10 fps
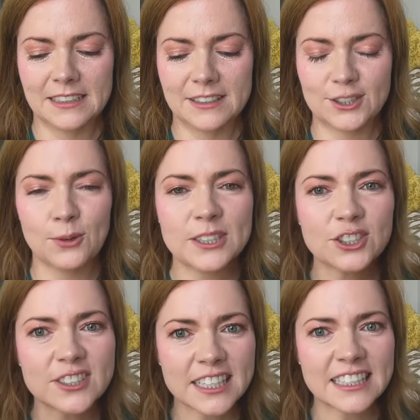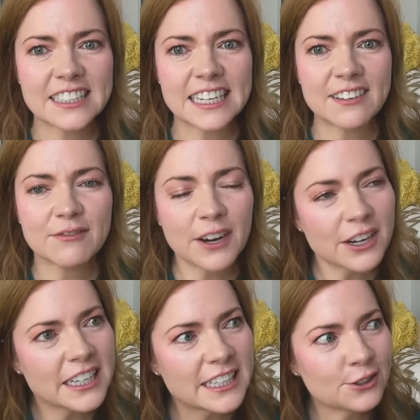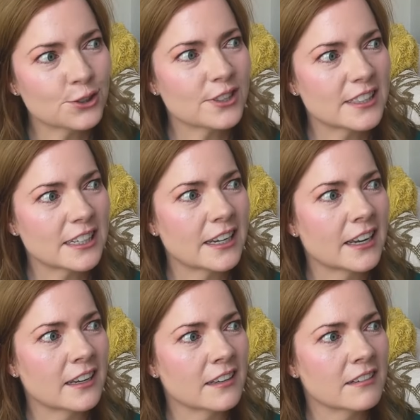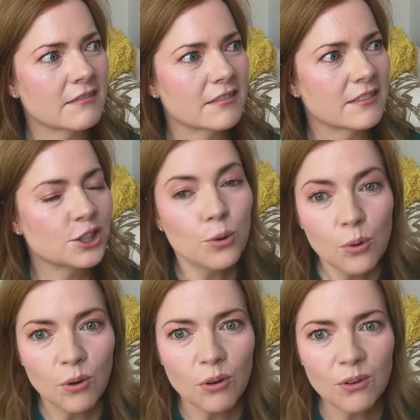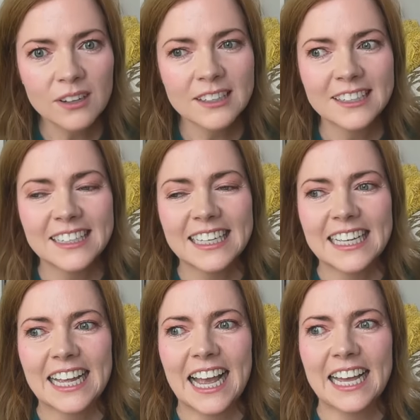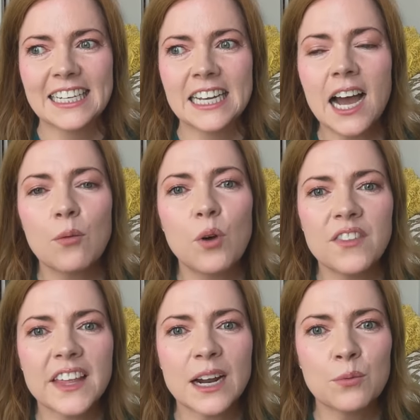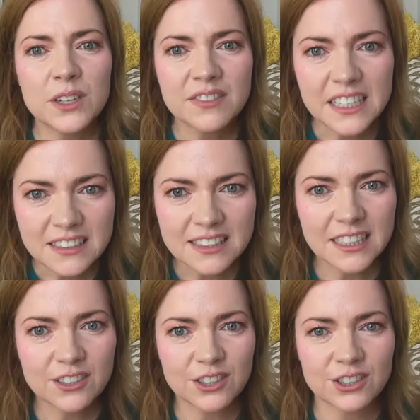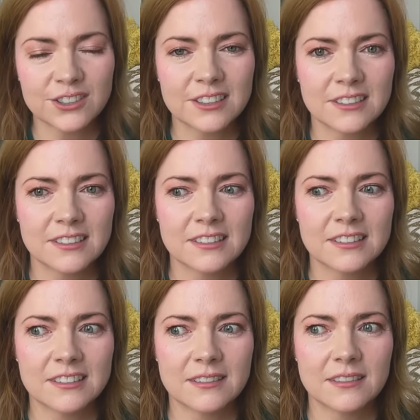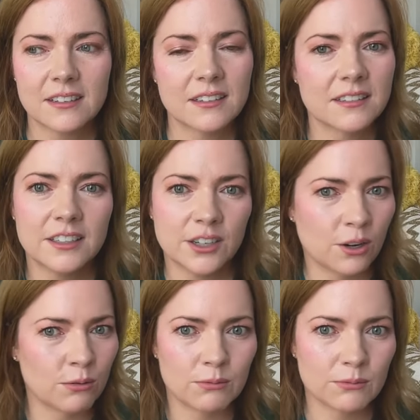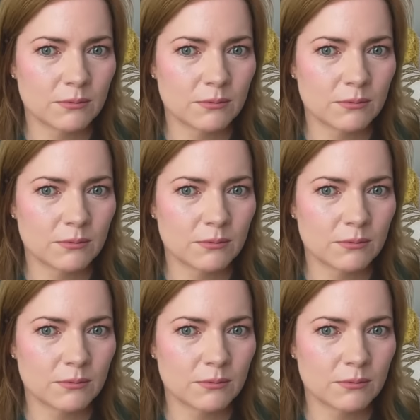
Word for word: so it's just it's a very interesting tool and not one that I would have considered, uh, you know,